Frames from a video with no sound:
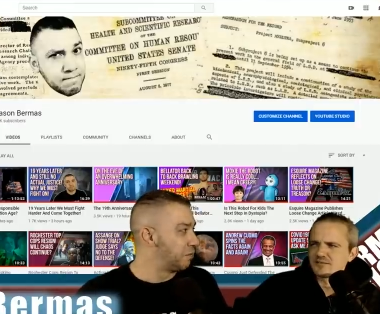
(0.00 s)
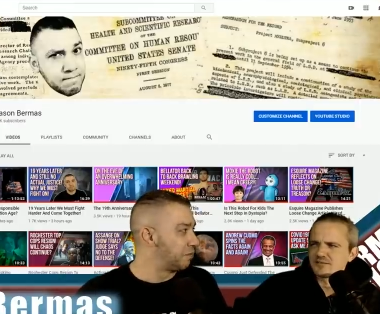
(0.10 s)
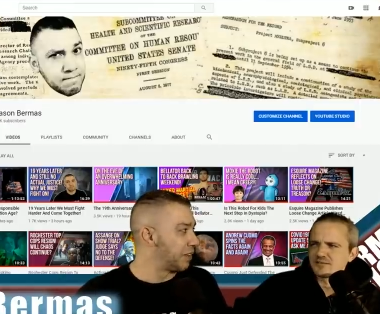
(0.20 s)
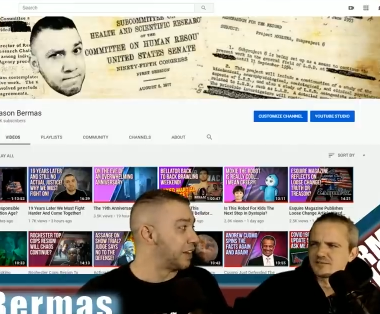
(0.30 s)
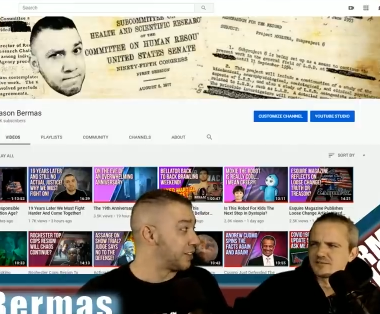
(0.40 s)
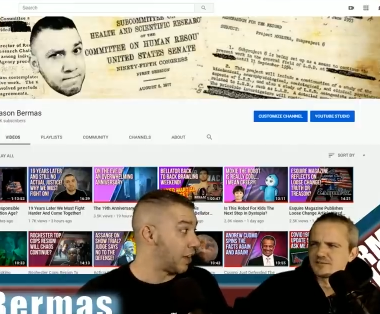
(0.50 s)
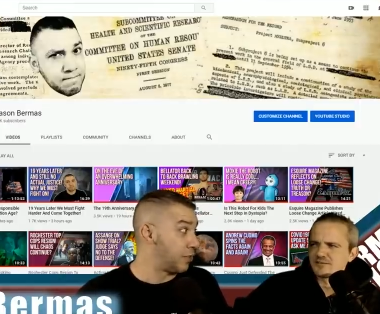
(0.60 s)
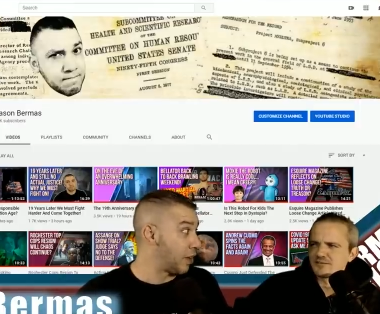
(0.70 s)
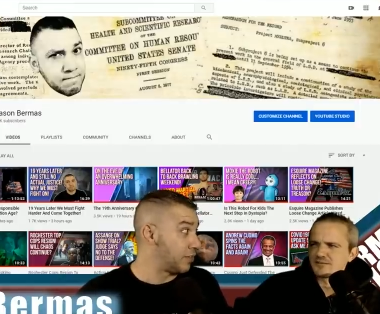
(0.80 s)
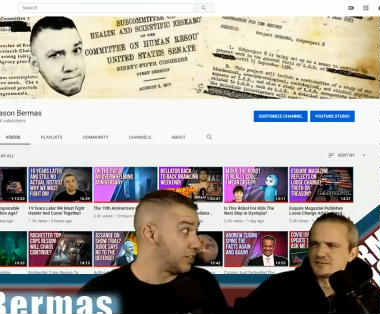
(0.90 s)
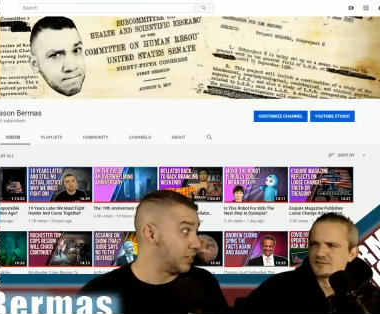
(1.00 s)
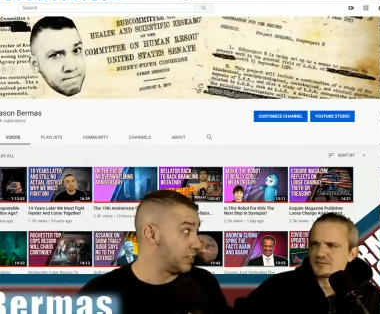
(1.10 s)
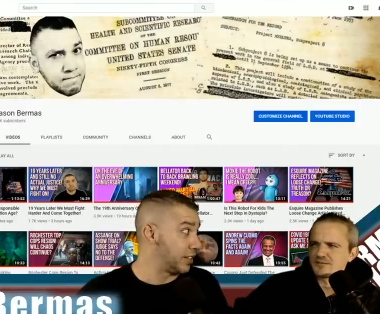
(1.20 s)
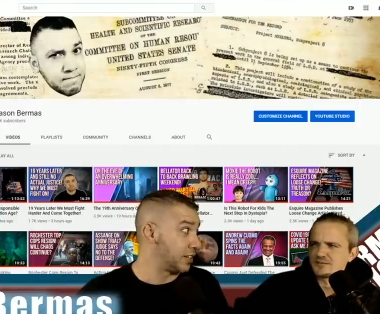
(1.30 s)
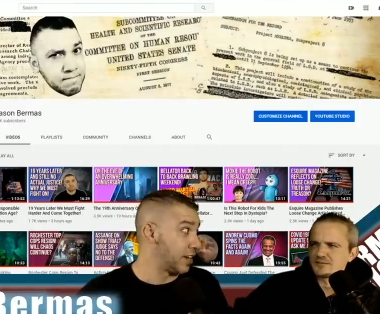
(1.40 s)
Speaker 1: yeah, if you haven't seen these
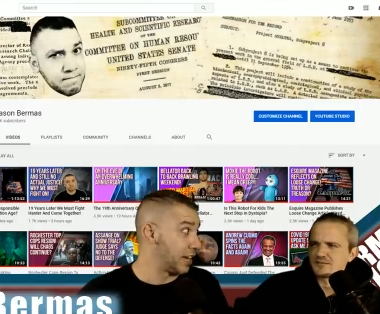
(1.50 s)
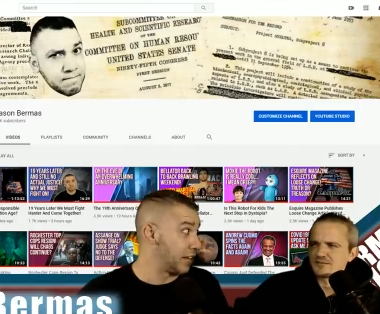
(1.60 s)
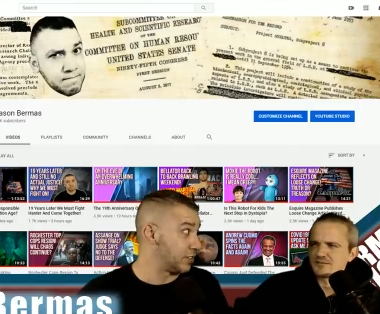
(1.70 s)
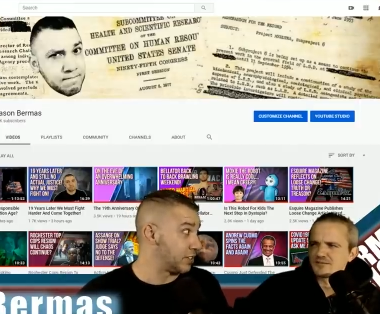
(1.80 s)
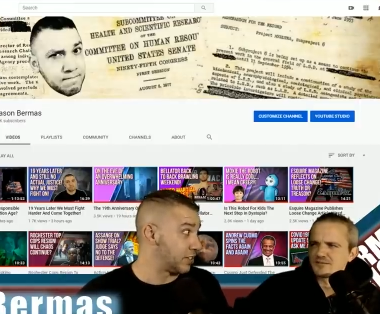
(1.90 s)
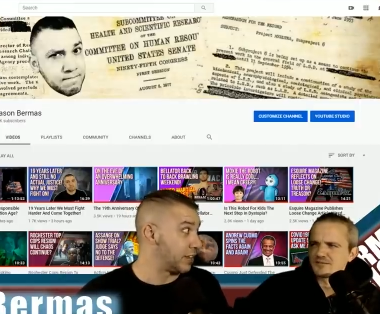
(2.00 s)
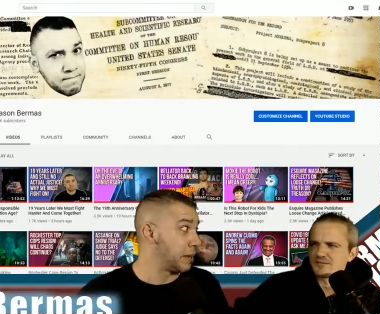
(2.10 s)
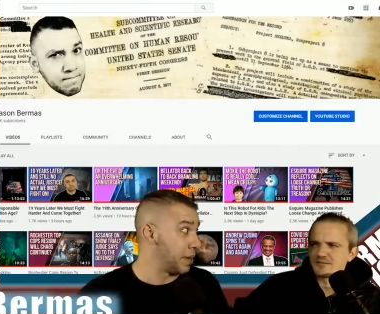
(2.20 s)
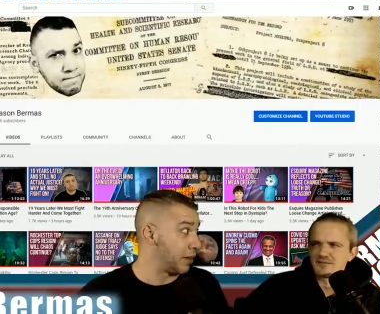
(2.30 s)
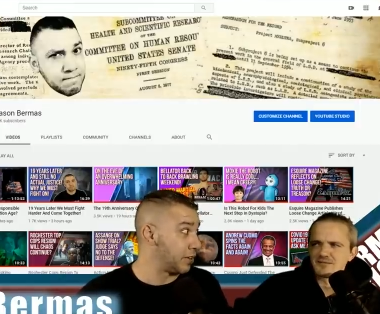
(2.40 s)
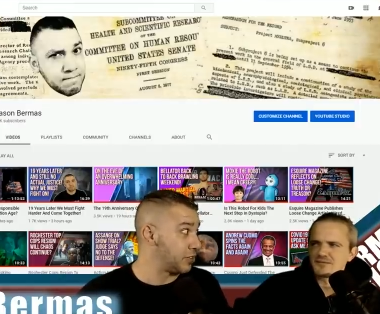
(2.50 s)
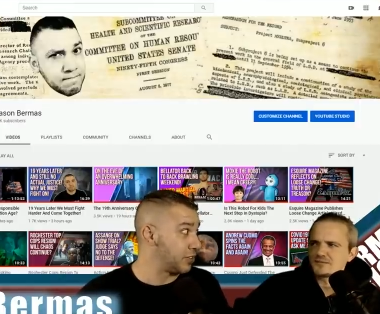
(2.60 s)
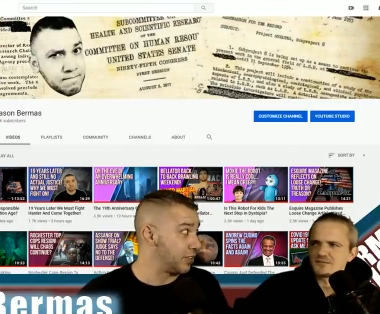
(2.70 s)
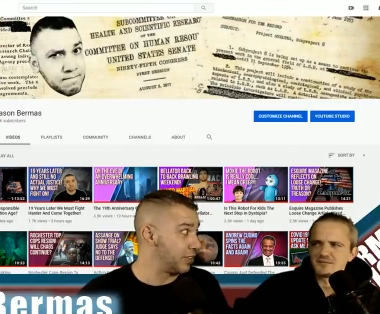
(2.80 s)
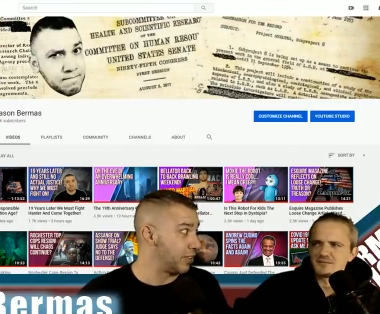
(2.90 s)
TikTok houses, they're nightmarish.
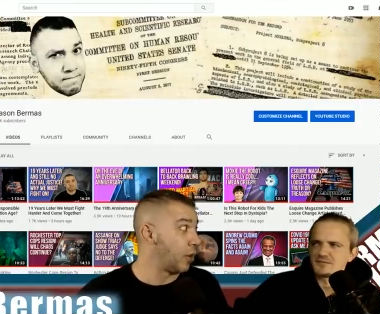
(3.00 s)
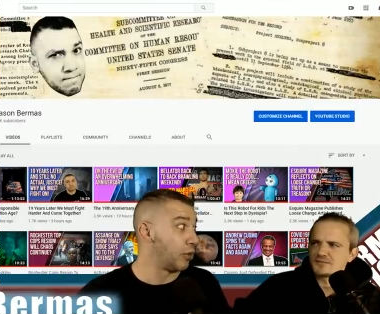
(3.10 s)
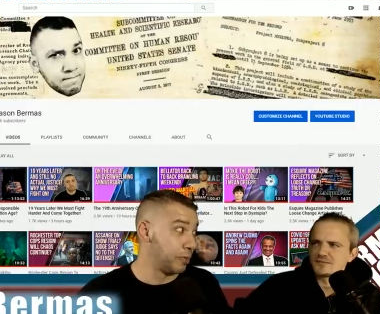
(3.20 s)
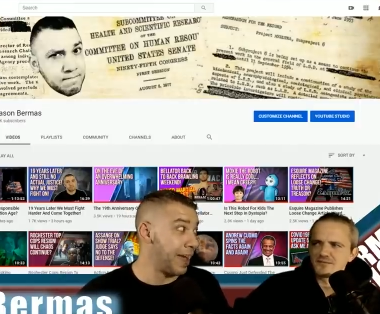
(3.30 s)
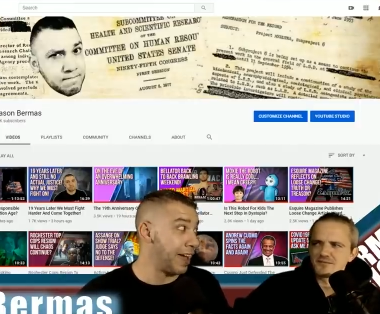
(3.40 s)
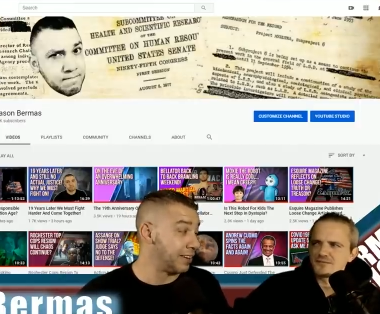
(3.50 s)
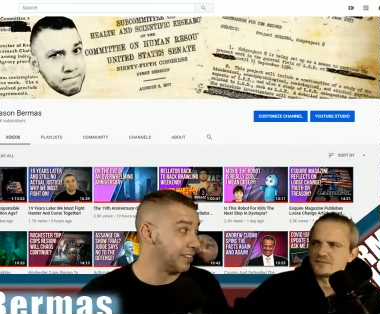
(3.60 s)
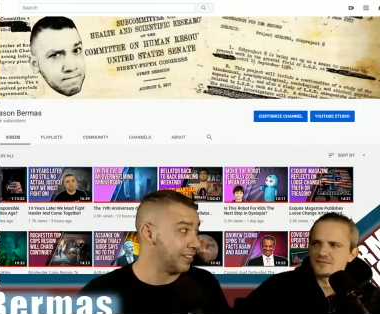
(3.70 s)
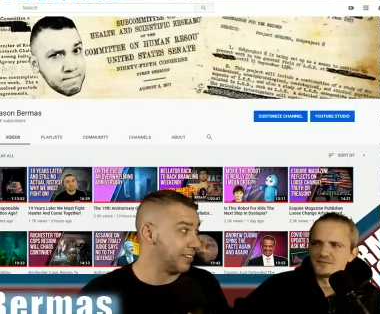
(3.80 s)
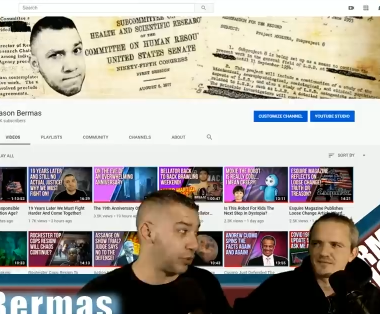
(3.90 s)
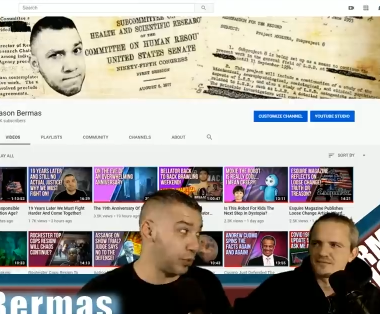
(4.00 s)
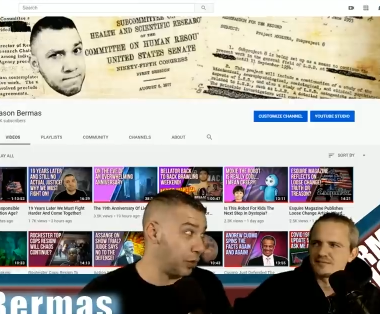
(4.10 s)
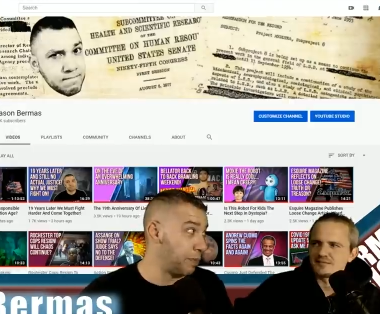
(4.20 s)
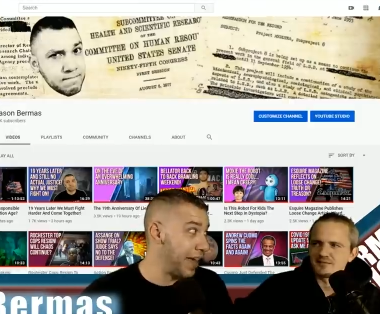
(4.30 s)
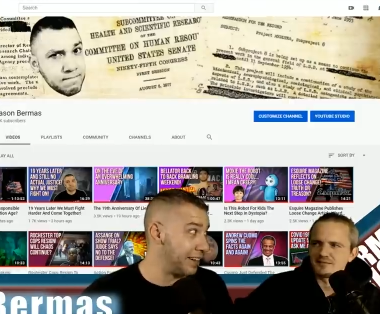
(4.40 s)
Oh, they're bad. They're real
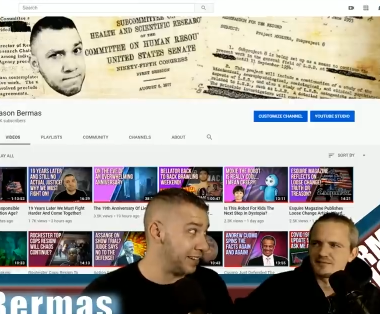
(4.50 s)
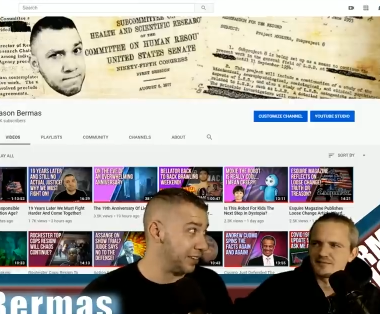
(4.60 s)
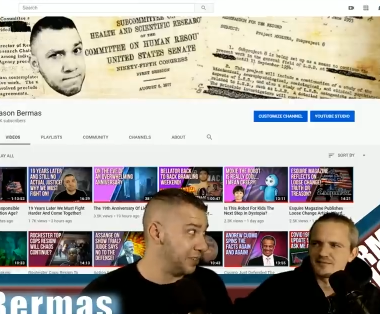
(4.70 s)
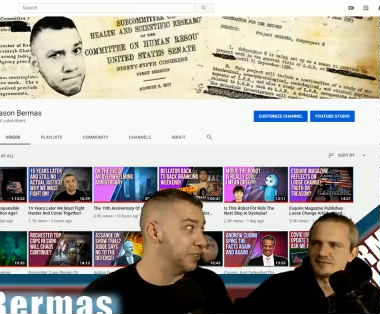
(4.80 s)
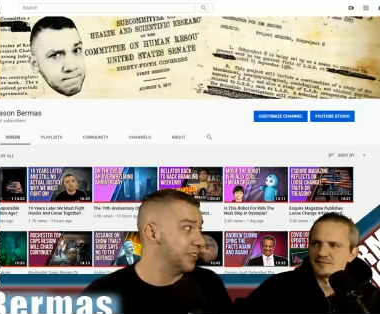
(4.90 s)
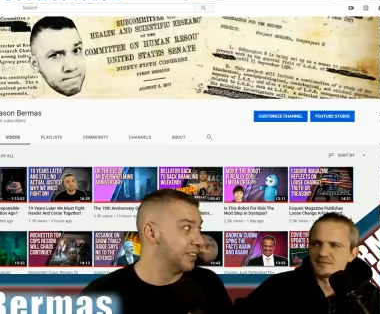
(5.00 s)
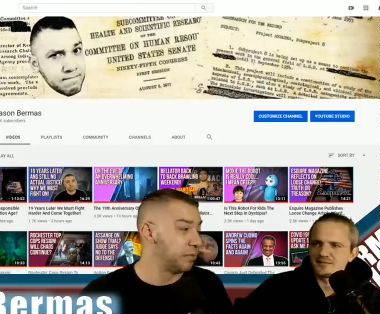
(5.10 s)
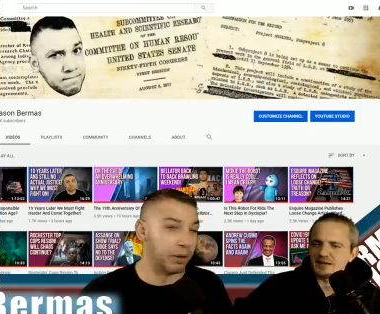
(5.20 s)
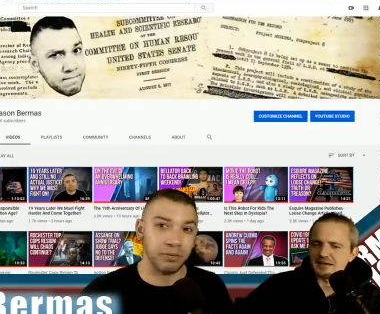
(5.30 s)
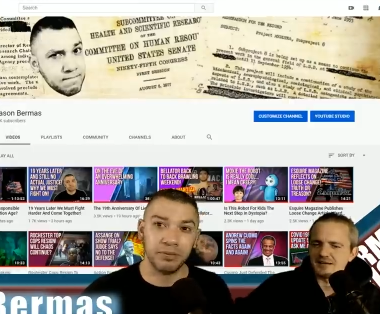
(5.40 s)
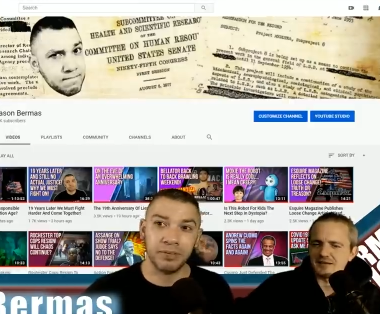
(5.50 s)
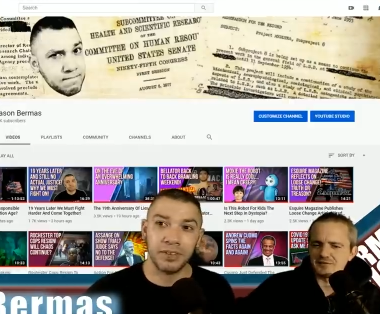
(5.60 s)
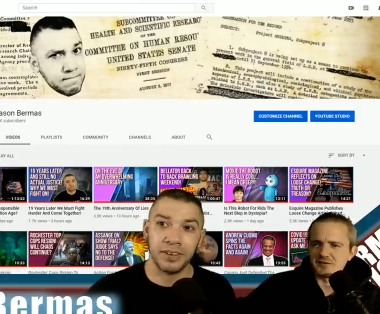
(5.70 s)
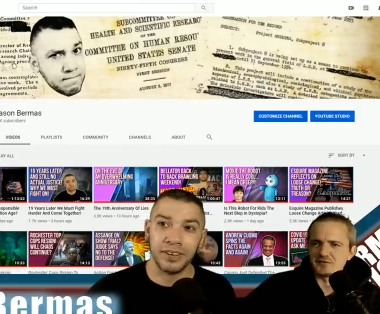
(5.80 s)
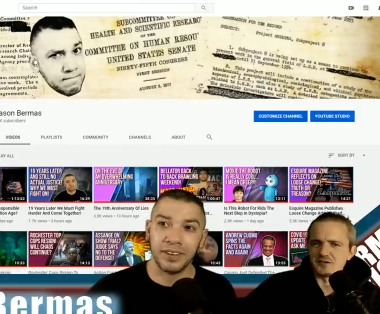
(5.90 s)
bad, Dylan. But
Speaker 2: have
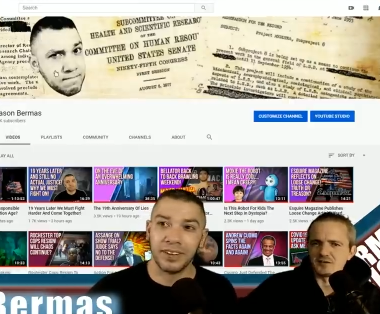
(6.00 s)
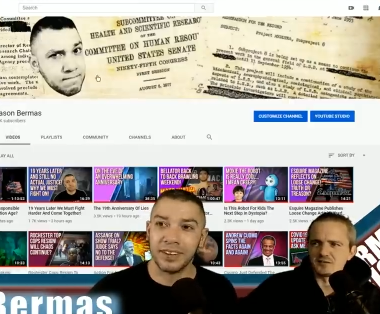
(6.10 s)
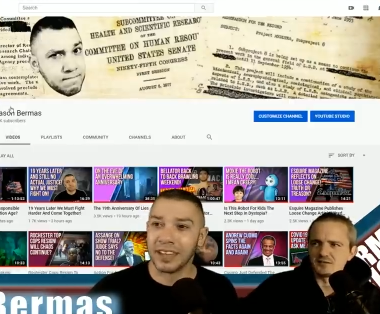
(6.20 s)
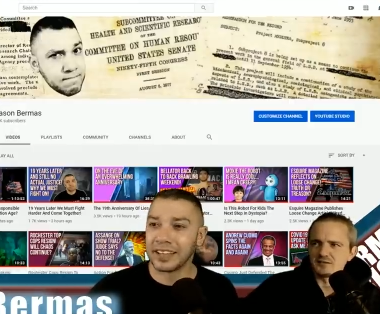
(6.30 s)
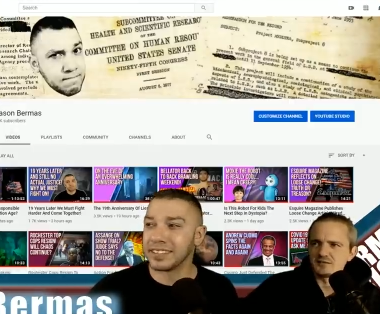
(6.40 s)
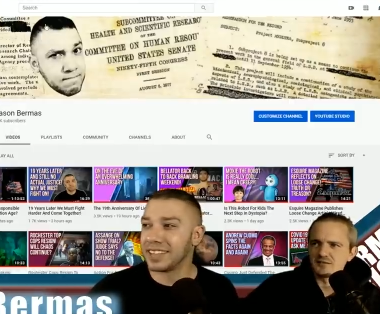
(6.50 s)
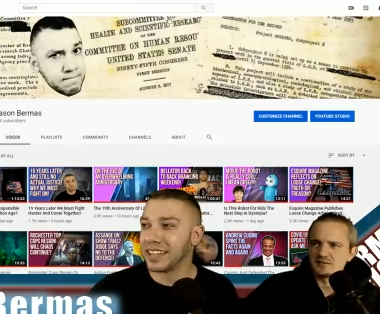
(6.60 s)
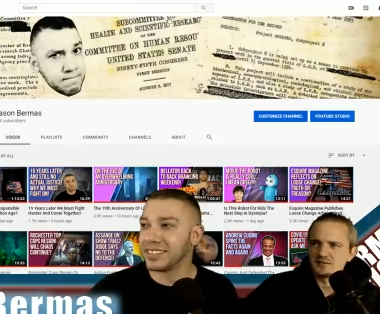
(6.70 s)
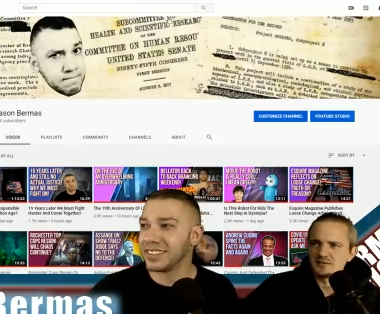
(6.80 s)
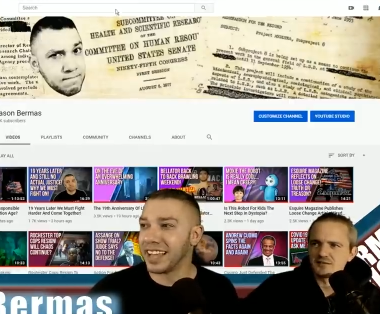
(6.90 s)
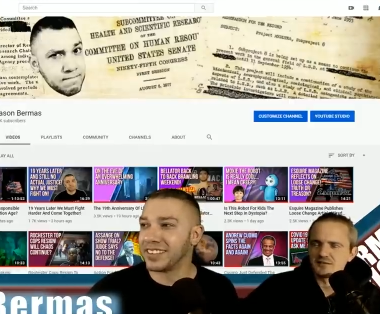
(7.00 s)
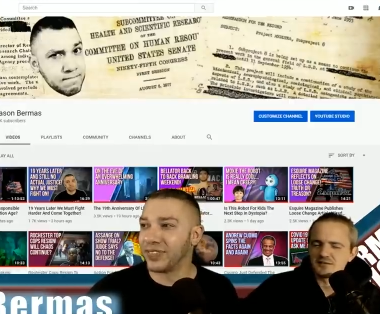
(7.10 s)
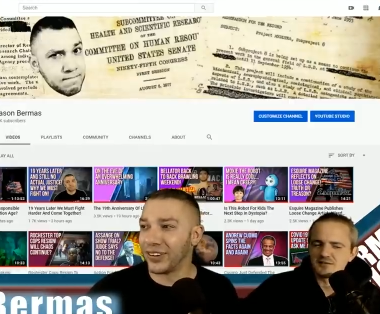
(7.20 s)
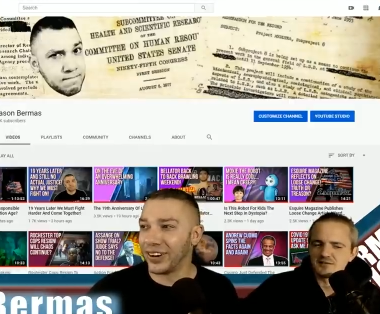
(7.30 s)
fun, John.
Speaker 1: That's that's that's for